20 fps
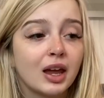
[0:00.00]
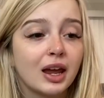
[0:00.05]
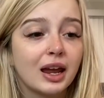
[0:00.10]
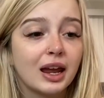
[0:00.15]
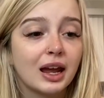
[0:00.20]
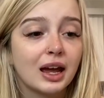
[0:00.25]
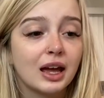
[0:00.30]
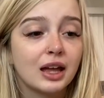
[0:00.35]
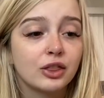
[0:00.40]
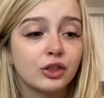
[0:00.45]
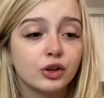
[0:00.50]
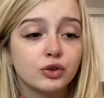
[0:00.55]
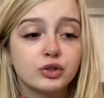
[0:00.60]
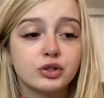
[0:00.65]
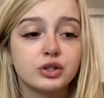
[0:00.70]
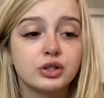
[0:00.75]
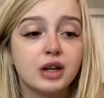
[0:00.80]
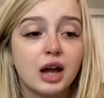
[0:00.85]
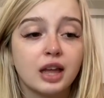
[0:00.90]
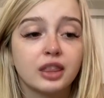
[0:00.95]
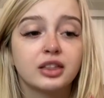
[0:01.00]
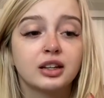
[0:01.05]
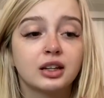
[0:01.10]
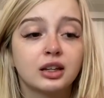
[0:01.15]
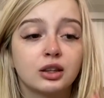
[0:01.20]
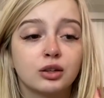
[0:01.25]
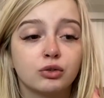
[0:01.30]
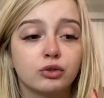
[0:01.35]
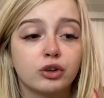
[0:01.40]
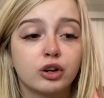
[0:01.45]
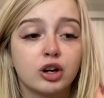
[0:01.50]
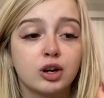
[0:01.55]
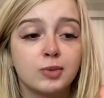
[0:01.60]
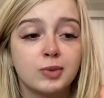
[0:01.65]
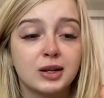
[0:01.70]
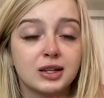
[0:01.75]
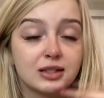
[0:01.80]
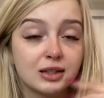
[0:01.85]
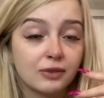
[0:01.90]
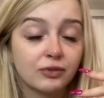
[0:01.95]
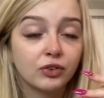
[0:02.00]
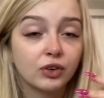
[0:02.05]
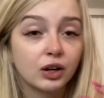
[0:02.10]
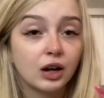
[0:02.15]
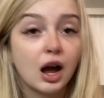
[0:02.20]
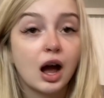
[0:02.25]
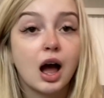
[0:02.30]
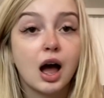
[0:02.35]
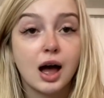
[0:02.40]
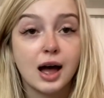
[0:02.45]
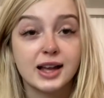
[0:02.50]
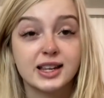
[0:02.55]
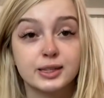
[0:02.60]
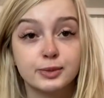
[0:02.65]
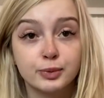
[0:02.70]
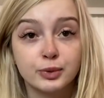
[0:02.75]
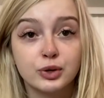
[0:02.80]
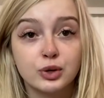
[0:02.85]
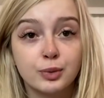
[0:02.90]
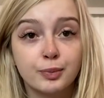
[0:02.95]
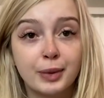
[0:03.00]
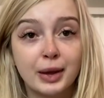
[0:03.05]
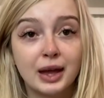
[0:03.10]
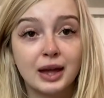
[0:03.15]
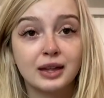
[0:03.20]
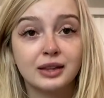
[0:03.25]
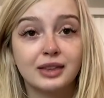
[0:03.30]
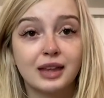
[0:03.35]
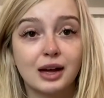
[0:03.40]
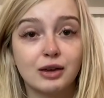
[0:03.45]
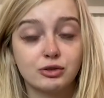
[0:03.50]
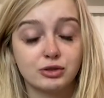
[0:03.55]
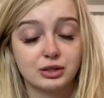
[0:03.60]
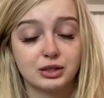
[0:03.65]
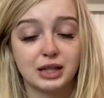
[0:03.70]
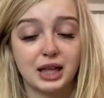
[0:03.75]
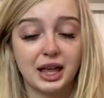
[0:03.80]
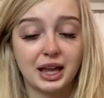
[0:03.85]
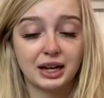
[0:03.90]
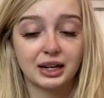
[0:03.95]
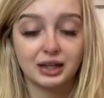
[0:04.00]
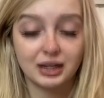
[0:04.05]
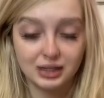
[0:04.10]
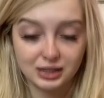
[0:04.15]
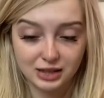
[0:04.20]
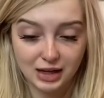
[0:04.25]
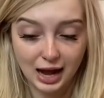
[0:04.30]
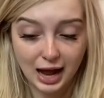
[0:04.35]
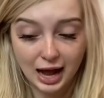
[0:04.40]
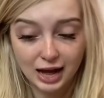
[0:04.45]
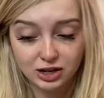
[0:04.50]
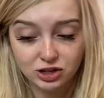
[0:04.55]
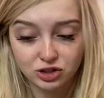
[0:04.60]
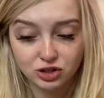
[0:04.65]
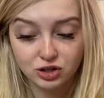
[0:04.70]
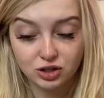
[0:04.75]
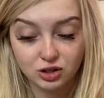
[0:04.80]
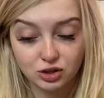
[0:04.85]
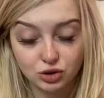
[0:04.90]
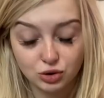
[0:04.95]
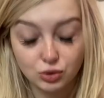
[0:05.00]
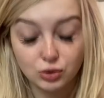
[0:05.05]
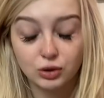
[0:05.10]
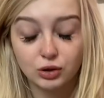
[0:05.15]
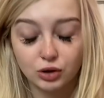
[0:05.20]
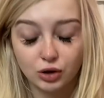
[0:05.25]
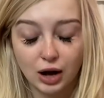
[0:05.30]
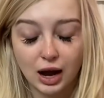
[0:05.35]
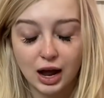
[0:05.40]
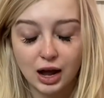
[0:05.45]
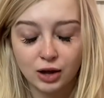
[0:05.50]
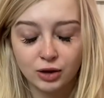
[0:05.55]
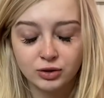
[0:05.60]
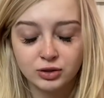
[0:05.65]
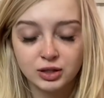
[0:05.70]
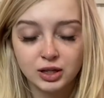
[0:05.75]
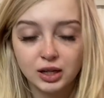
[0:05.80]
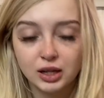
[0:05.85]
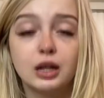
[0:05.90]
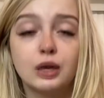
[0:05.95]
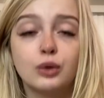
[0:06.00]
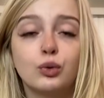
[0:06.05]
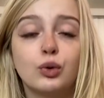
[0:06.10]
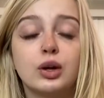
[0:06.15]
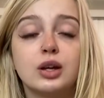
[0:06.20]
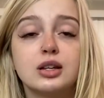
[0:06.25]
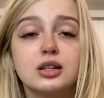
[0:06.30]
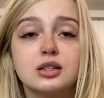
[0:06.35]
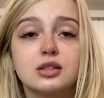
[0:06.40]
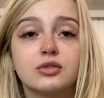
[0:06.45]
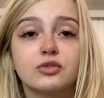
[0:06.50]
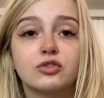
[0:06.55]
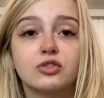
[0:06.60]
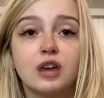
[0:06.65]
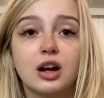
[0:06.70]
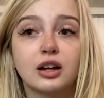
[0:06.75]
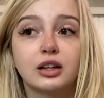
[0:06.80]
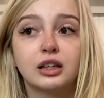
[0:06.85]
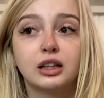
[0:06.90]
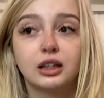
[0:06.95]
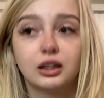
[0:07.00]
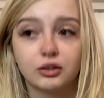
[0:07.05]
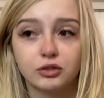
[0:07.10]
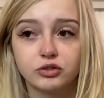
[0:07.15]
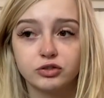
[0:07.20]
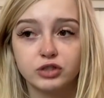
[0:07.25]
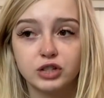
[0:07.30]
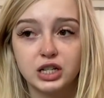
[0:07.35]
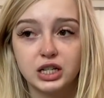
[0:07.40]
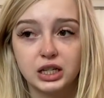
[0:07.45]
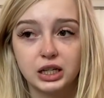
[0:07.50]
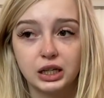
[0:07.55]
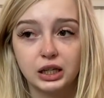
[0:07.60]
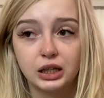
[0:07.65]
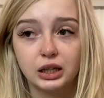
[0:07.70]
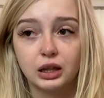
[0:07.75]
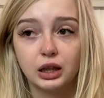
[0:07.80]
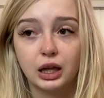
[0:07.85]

And there was nothing in the room except for a hospital bed that was like attached to the ground. It was fucking freaky.